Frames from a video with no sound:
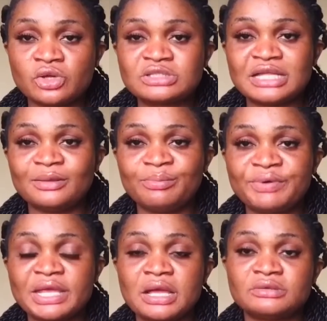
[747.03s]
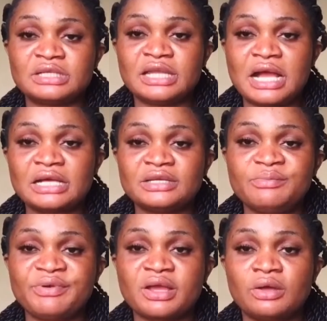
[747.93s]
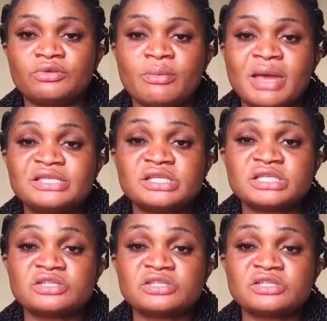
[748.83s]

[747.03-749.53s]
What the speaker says: dot and the breakout and the acne breakout on my chest.